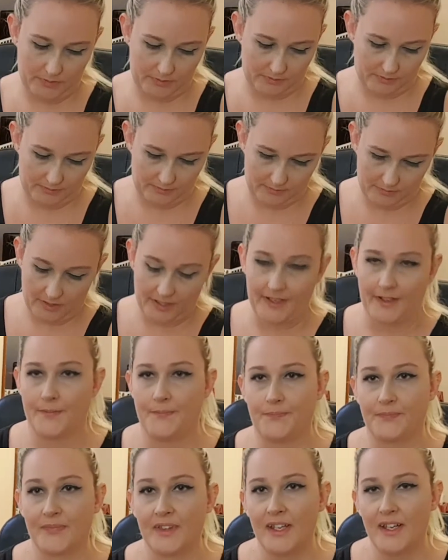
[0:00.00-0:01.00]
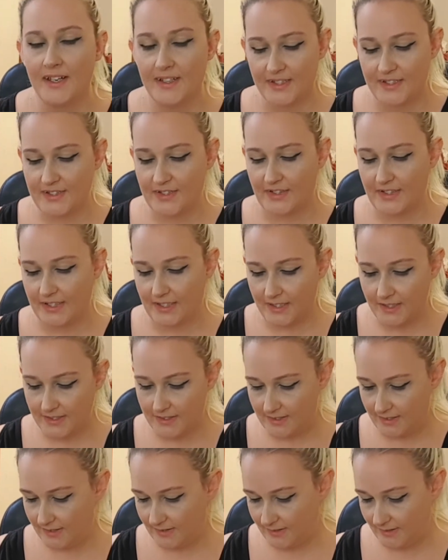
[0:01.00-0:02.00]
one? Oh yeah, sorry guys.
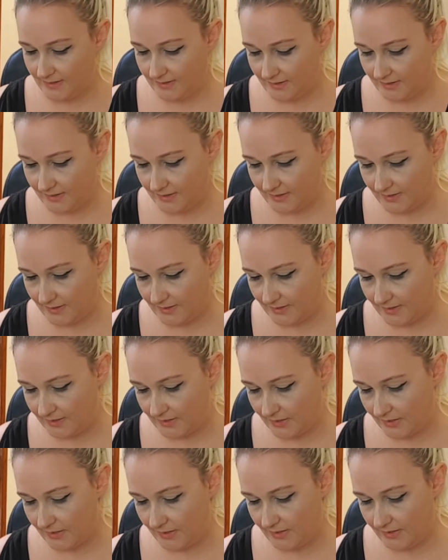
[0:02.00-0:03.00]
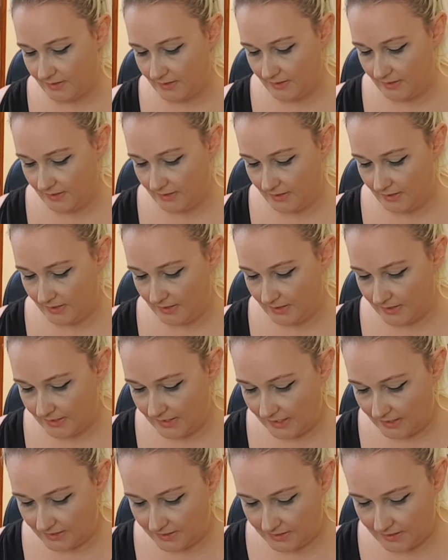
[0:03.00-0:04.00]
So
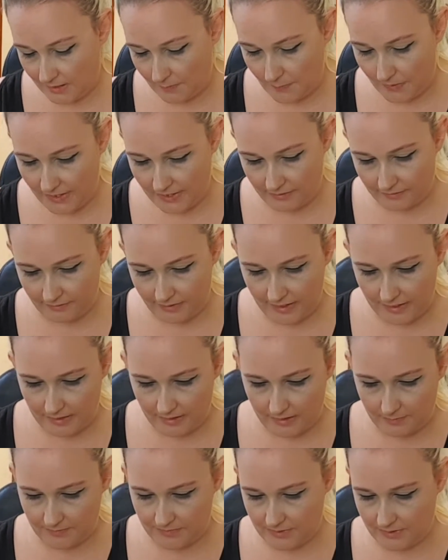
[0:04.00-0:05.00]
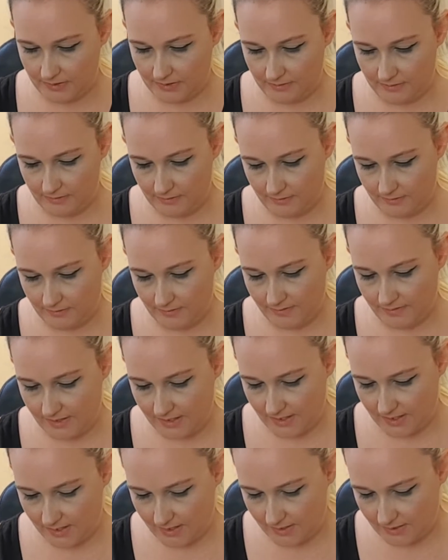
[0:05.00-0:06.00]
next up I grabbed
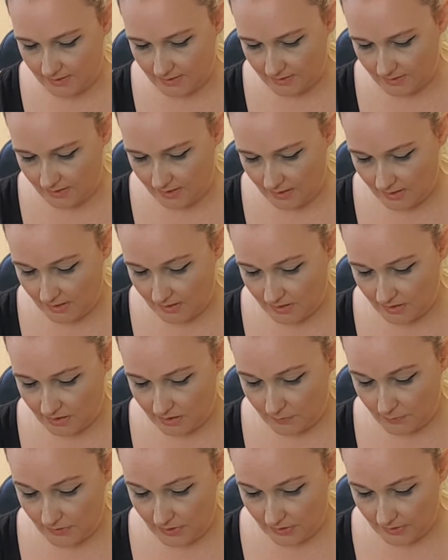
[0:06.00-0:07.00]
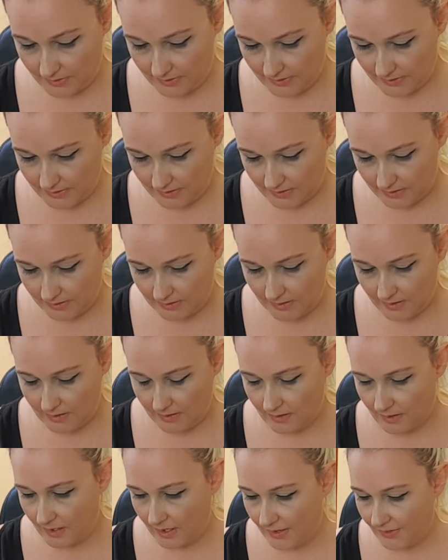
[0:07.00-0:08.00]
these. To be honest,
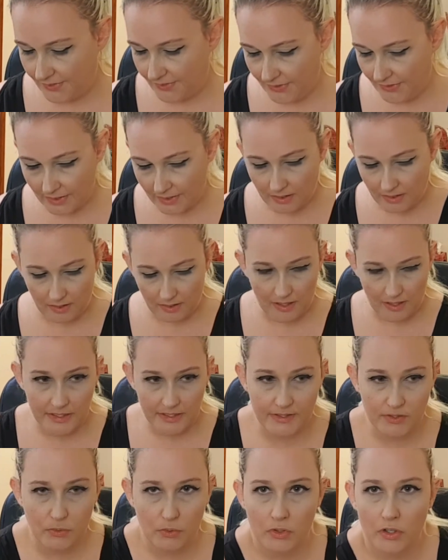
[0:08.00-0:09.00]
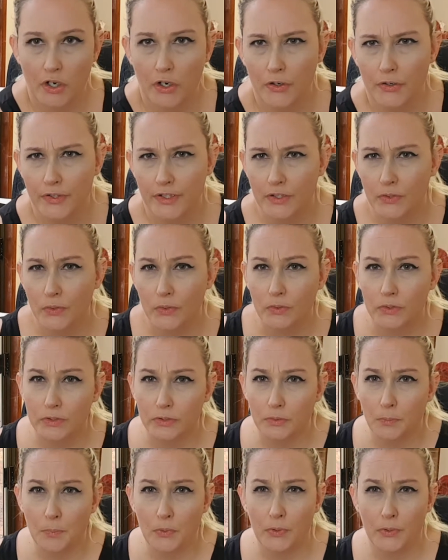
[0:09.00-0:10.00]
I think I saw Cody
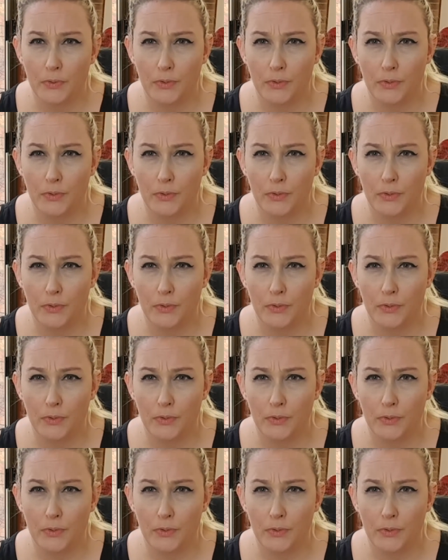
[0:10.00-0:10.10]
Orgel